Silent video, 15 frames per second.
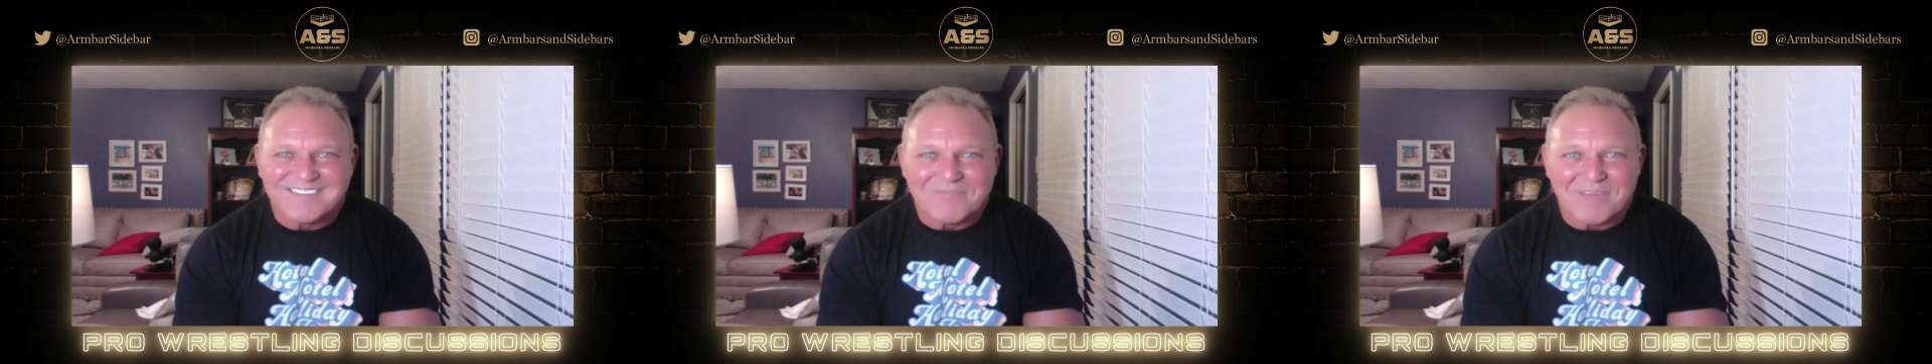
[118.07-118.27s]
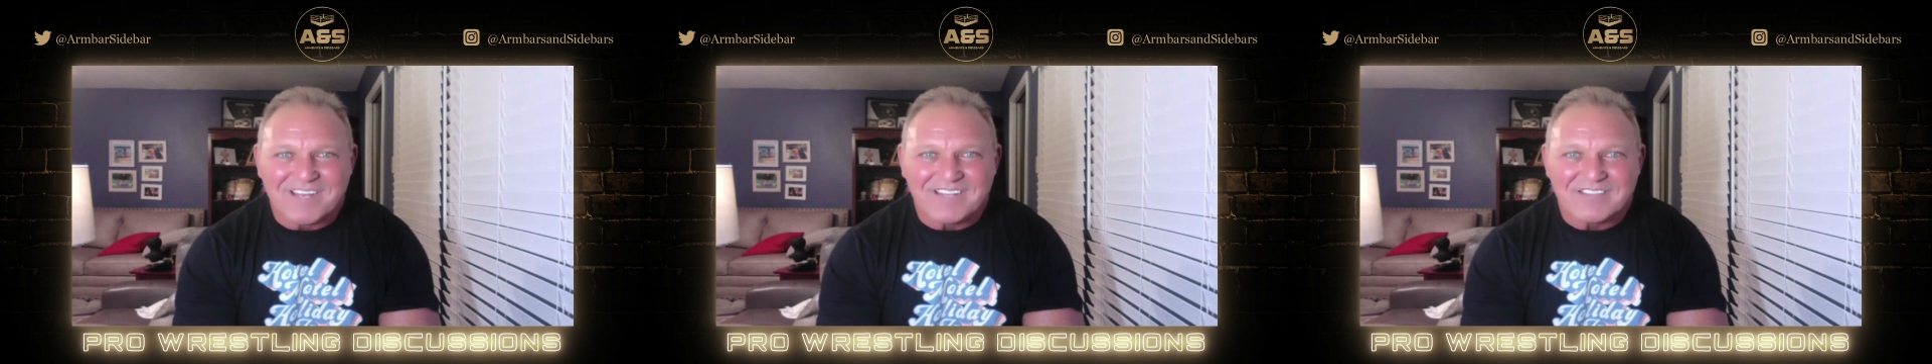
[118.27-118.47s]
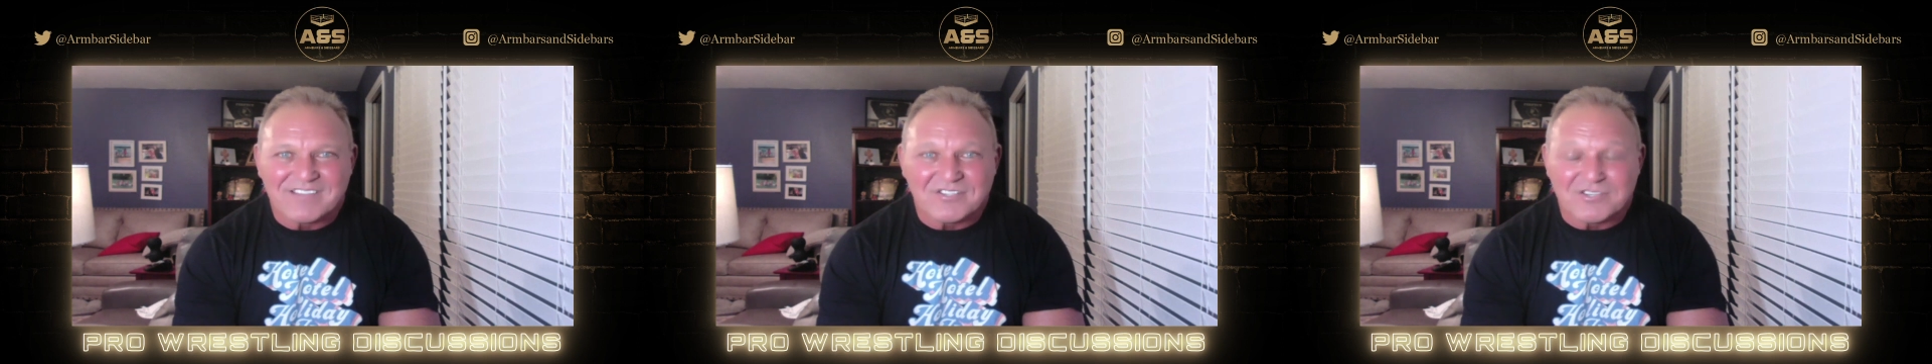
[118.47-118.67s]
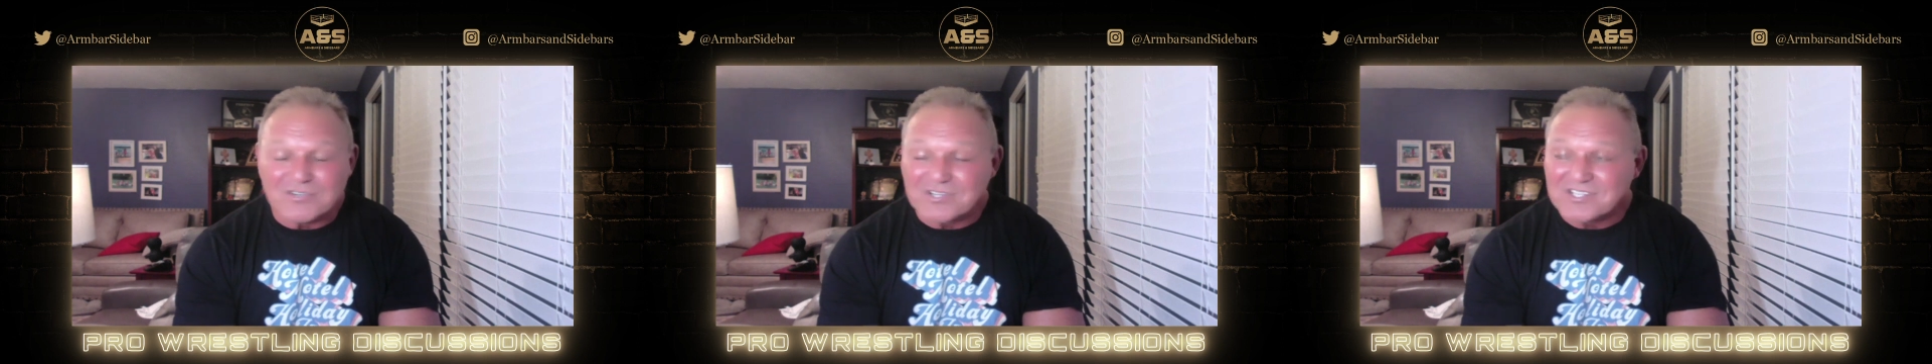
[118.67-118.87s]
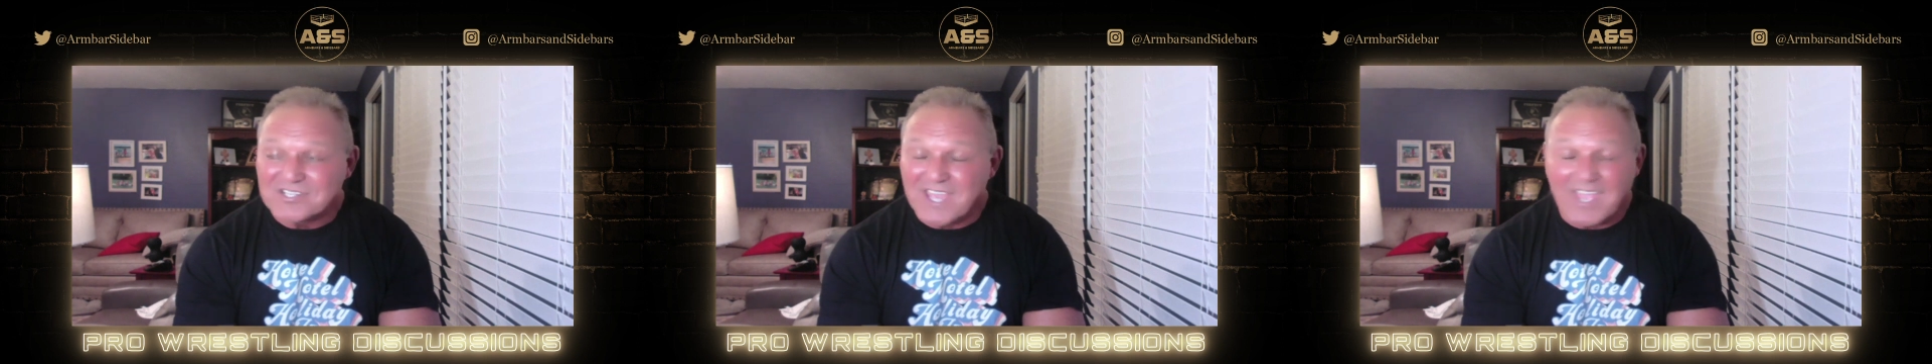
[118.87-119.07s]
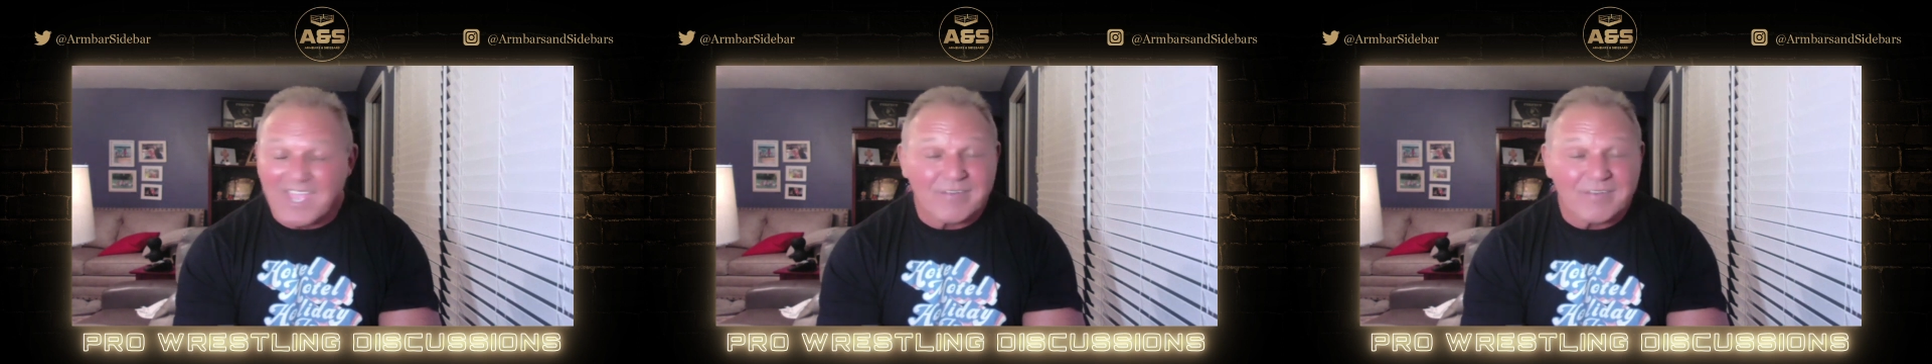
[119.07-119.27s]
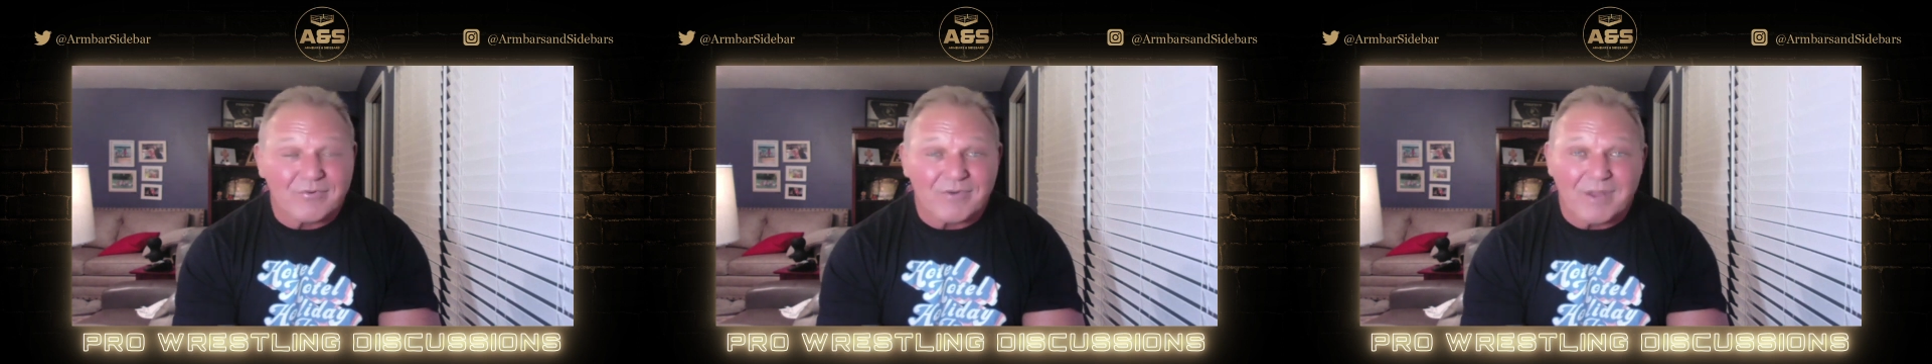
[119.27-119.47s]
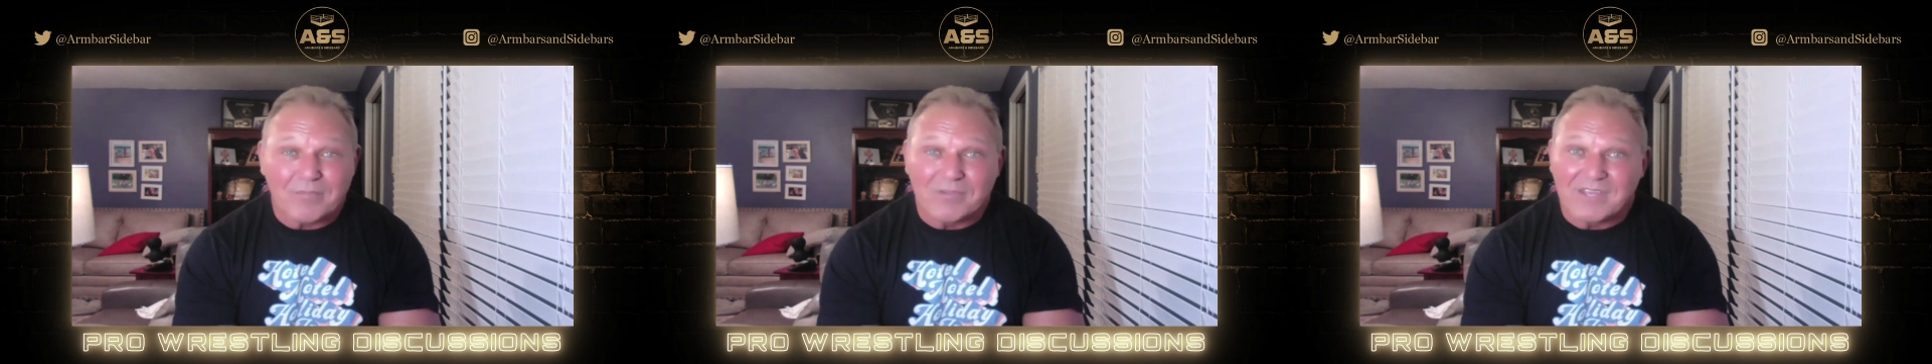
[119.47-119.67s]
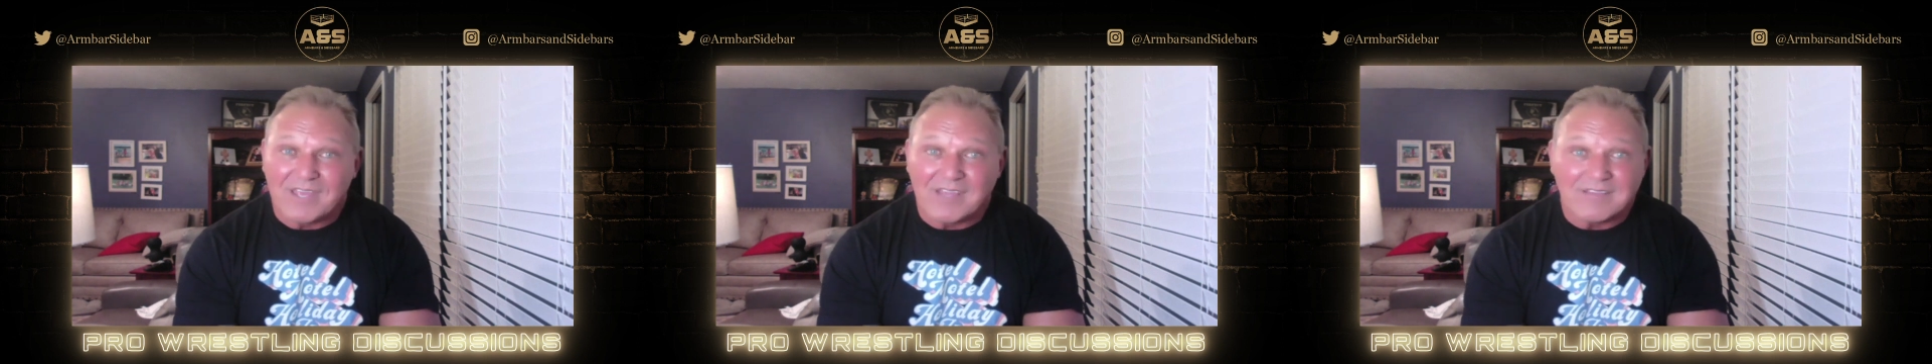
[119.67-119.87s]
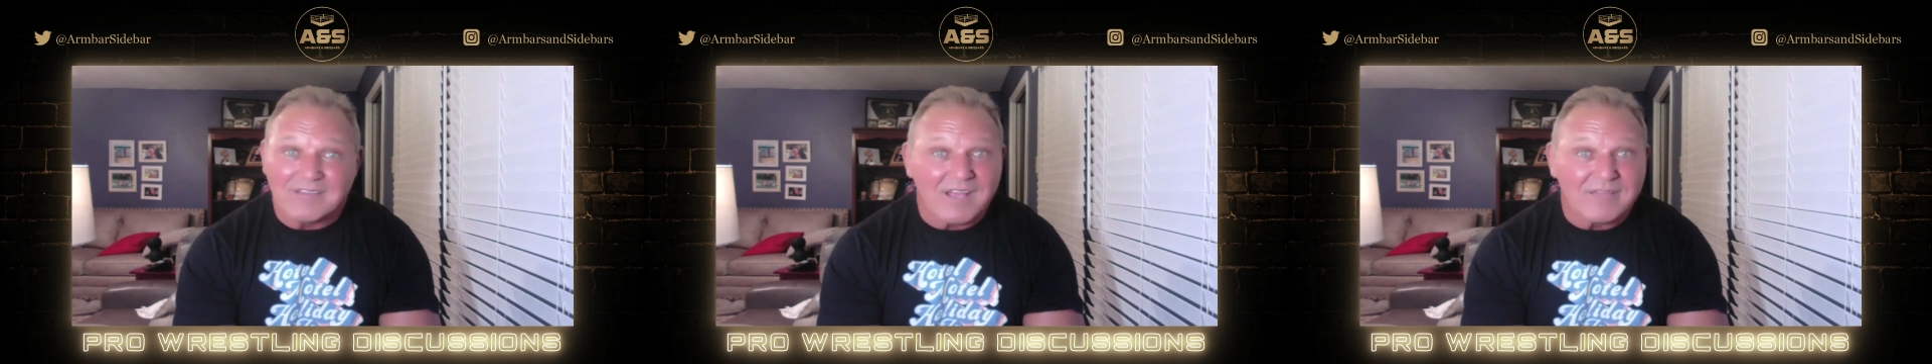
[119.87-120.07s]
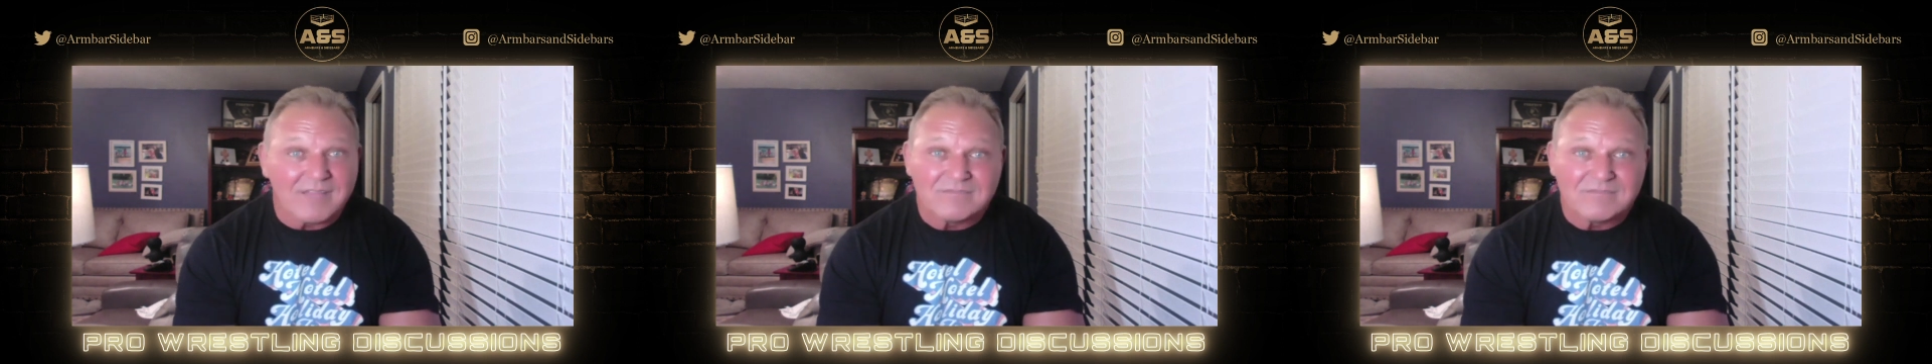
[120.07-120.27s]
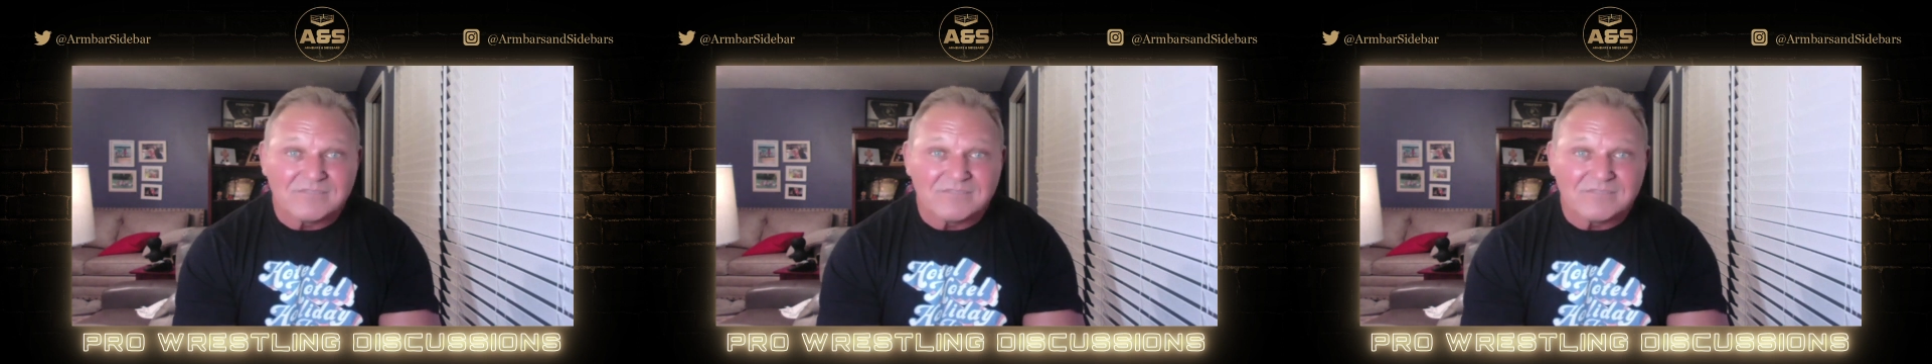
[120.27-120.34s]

but it's you just can't replicate that.